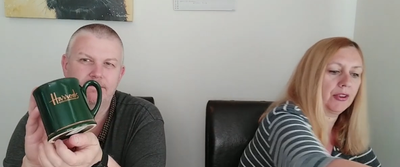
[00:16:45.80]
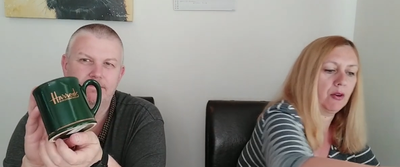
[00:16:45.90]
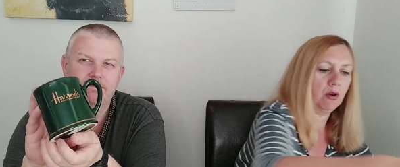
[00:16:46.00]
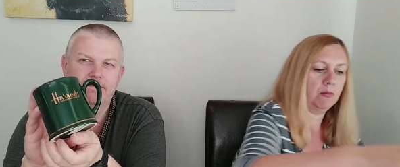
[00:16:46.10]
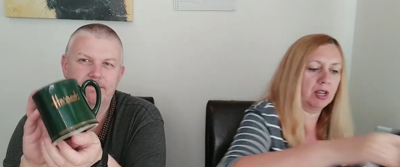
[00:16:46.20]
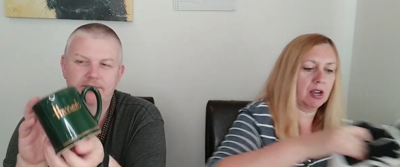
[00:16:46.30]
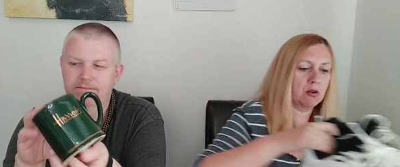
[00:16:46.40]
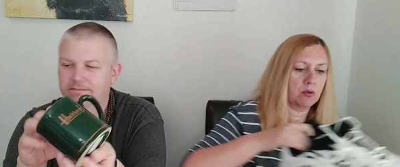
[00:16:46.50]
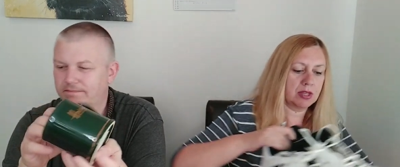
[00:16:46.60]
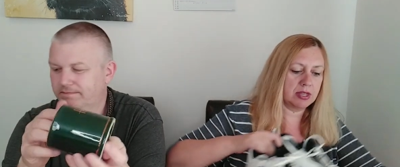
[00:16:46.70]
Speaker 1: So I'm going to
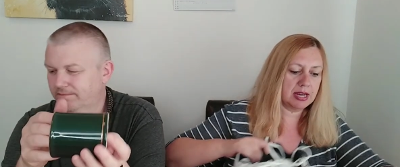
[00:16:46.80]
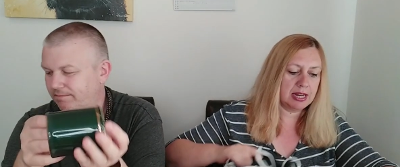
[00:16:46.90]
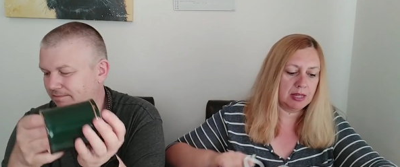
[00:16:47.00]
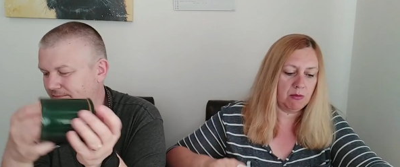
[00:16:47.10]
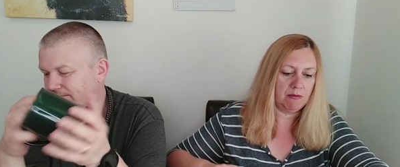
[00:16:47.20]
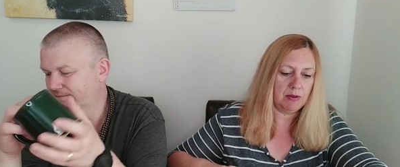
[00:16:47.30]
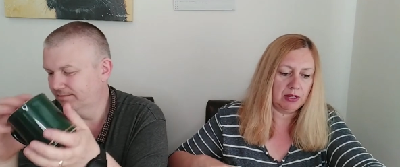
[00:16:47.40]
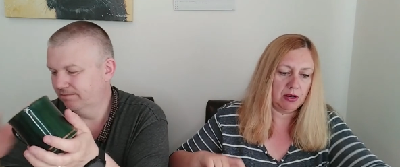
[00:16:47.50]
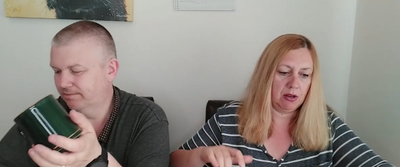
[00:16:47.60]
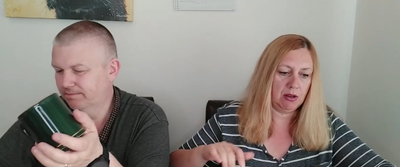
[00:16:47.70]
go with the
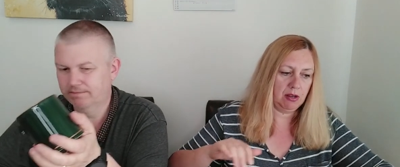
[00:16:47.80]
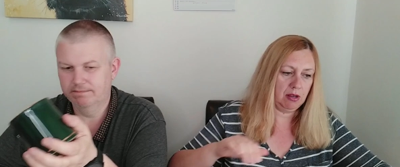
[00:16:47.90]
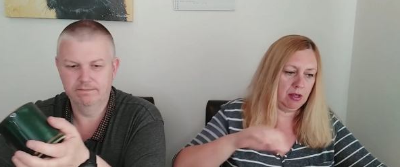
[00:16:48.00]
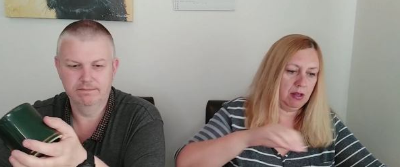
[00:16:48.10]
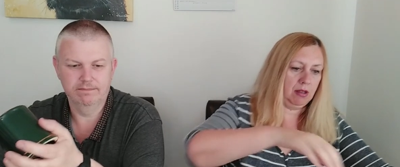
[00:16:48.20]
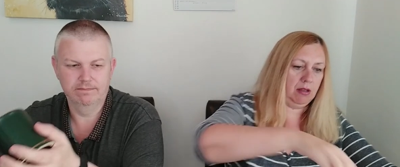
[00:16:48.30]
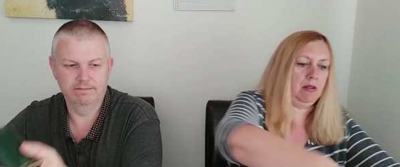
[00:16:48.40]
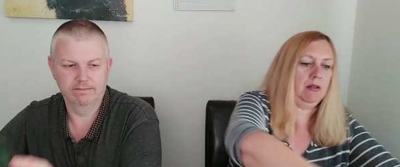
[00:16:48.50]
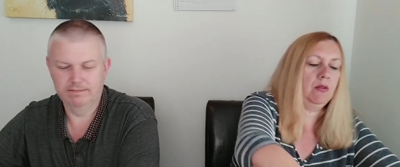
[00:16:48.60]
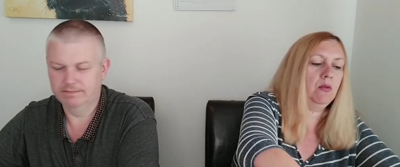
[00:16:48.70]
these,
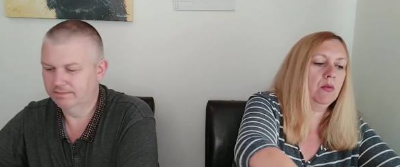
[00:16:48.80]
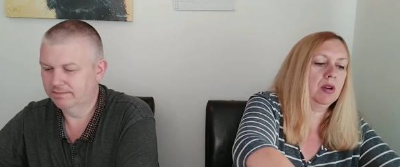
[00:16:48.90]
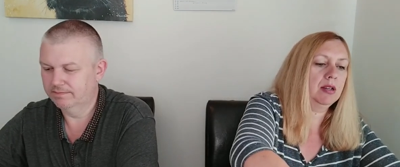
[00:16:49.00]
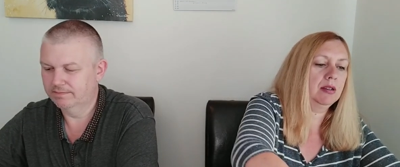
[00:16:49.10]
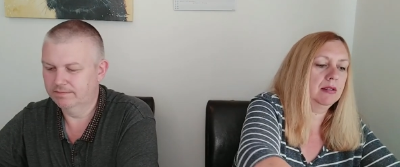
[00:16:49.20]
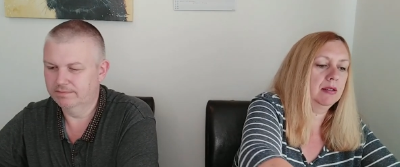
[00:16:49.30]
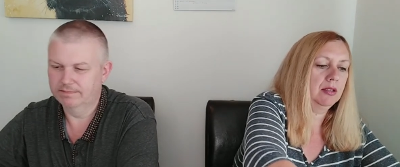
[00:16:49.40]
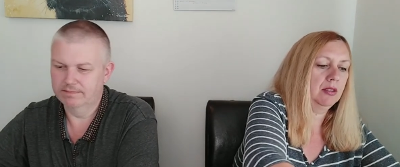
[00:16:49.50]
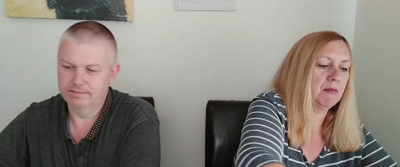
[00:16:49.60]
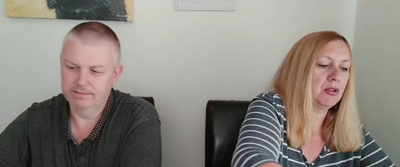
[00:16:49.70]
oh,
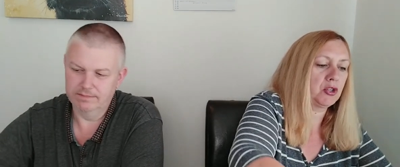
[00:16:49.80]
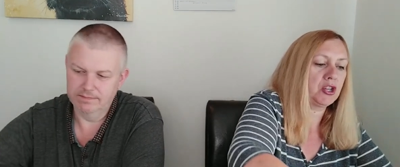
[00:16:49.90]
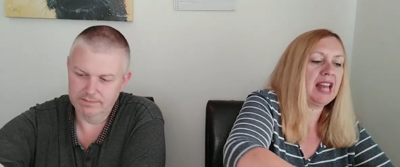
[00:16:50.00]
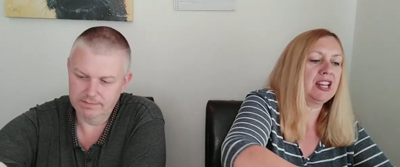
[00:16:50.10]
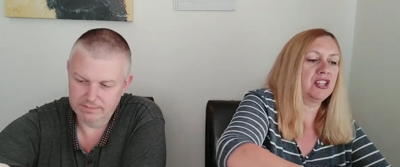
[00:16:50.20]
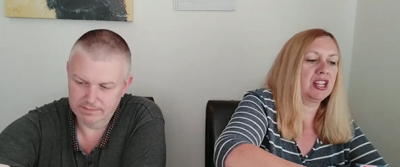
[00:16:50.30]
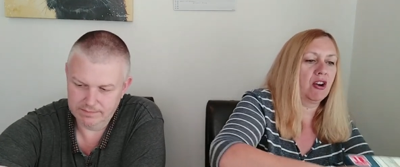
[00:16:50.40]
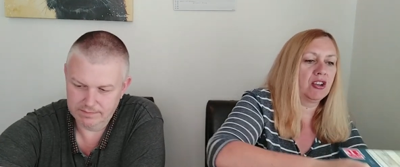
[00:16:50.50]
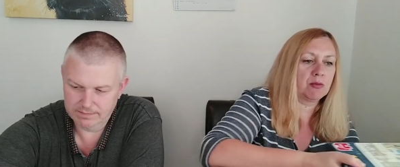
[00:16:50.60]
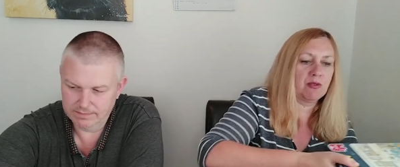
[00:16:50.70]
the most
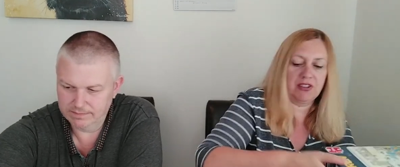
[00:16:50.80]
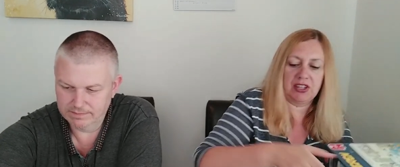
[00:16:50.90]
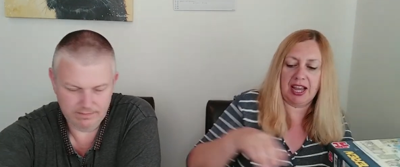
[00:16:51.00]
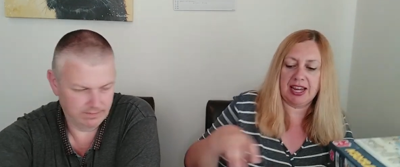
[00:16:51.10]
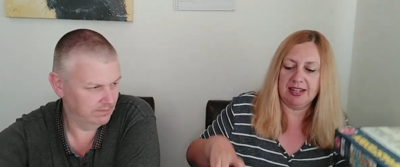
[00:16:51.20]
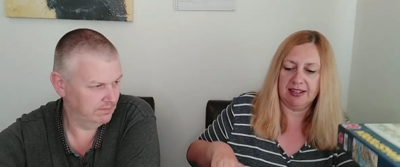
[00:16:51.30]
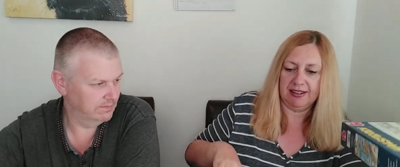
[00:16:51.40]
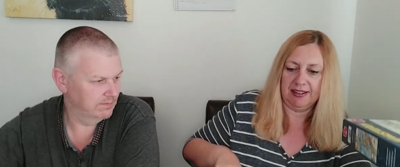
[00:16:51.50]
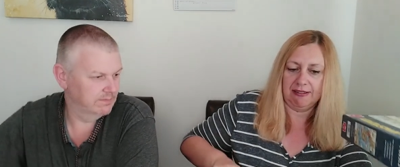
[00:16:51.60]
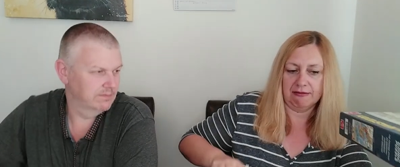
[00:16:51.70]
challenging item of the day.
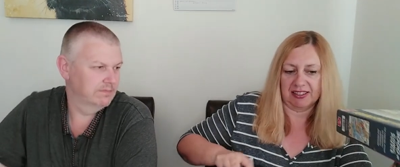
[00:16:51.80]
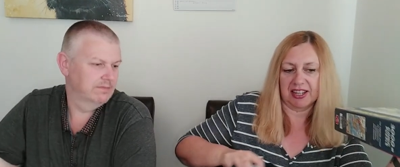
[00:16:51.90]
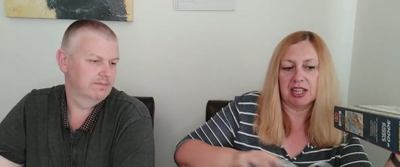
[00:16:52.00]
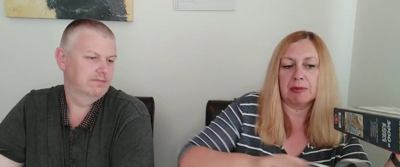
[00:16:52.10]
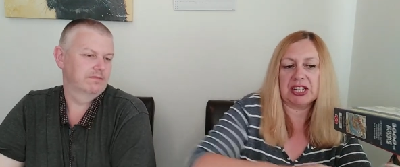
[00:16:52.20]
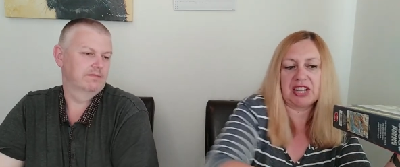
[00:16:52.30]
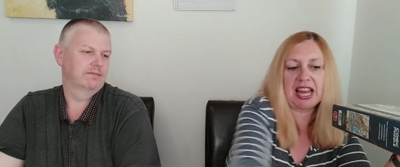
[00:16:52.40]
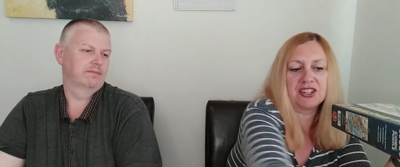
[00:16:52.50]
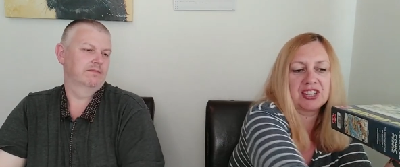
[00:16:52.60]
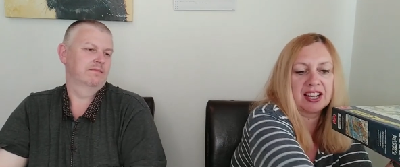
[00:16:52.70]
Well, it's going to be
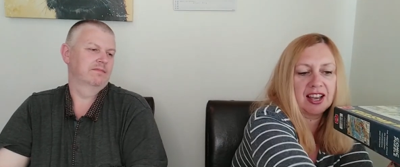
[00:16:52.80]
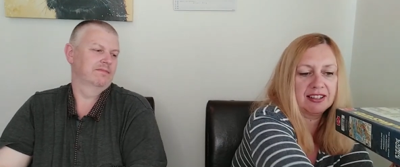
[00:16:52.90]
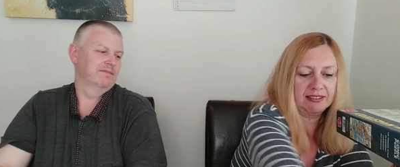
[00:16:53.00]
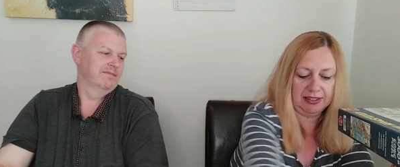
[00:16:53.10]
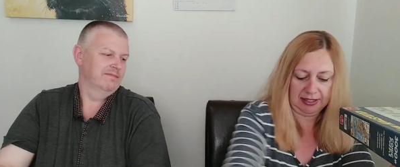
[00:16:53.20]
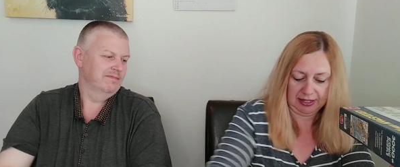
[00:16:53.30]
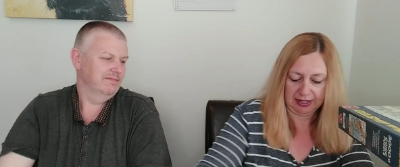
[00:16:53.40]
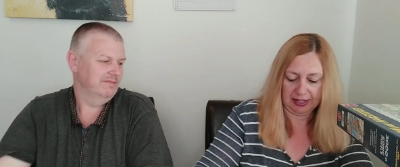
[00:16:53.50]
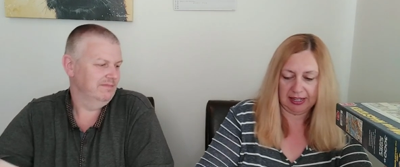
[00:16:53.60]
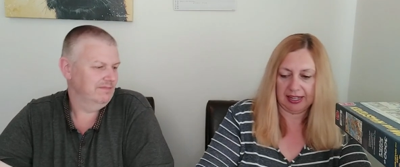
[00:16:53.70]
challenging, huh?
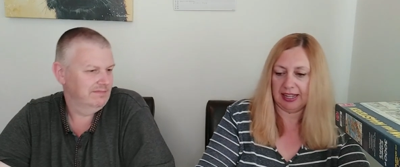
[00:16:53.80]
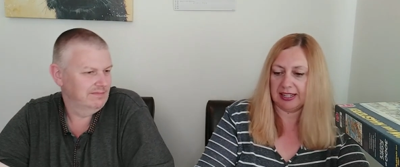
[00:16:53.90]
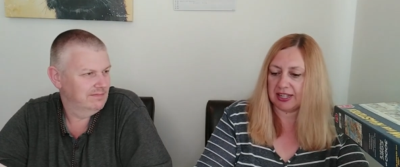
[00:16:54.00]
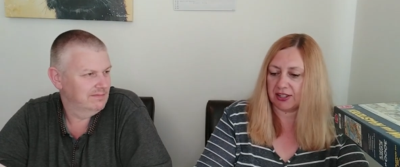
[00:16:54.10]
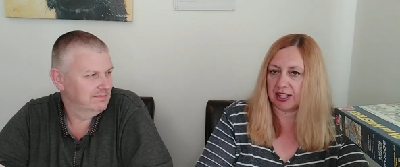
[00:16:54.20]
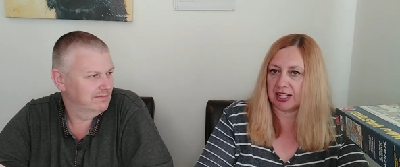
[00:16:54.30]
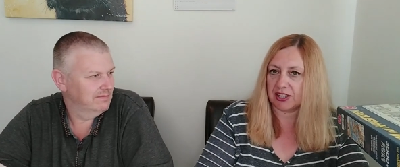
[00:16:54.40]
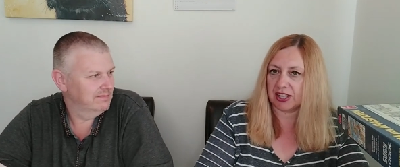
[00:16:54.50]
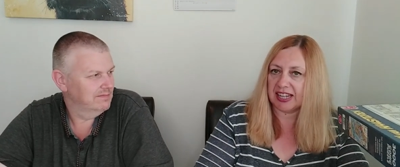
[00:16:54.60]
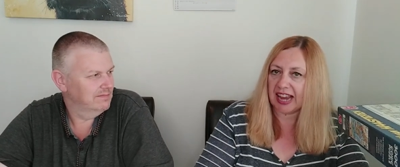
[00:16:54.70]
And it's
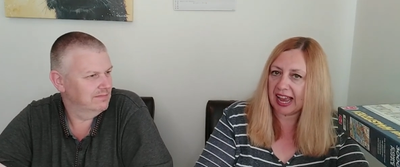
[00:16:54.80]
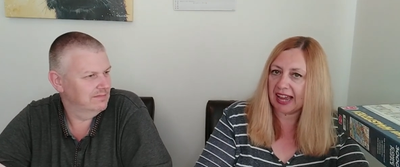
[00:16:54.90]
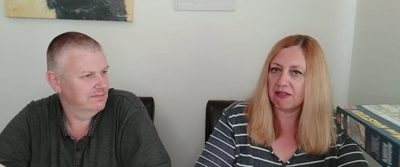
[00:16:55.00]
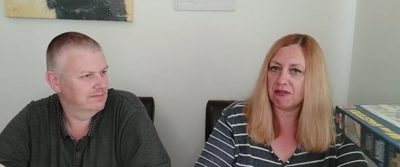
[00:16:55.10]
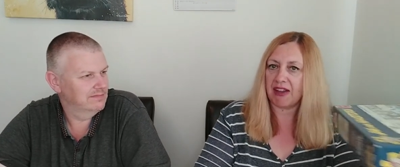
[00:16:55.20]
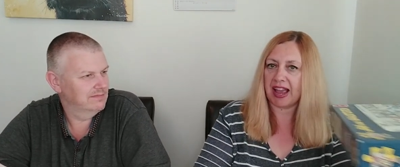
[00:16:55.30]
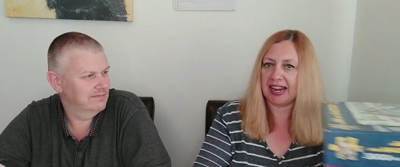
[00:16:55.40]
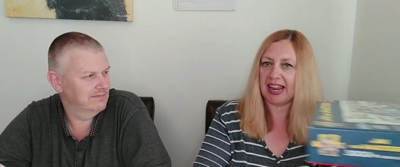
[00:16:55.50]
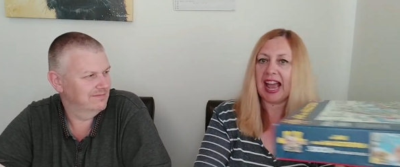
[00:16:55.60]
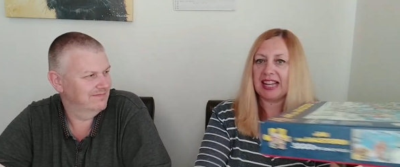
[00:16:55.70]
this Jan
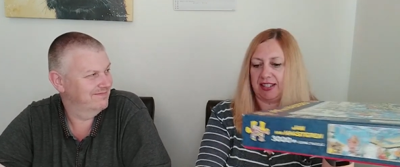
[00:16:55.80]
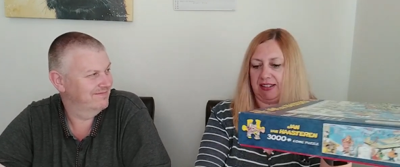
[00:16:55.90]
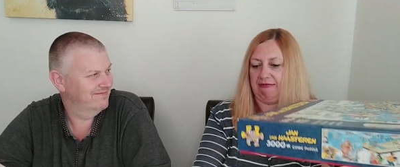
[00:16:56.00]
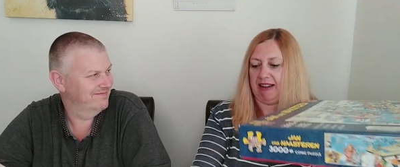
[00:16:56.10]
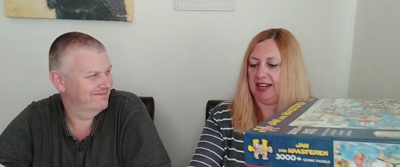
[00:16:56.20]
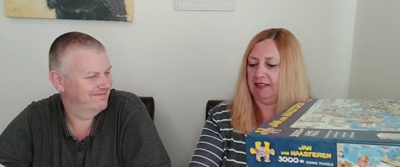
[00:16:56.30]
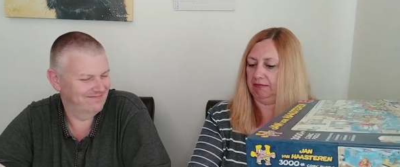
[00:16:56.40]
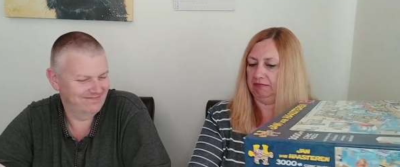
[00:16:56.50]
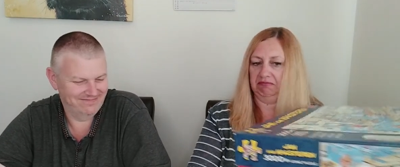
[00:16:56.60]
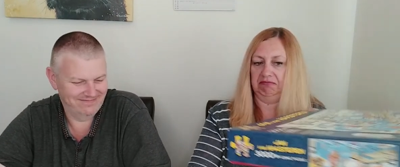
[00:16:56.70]
van
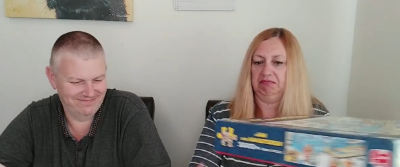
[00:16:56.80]
Haasteren,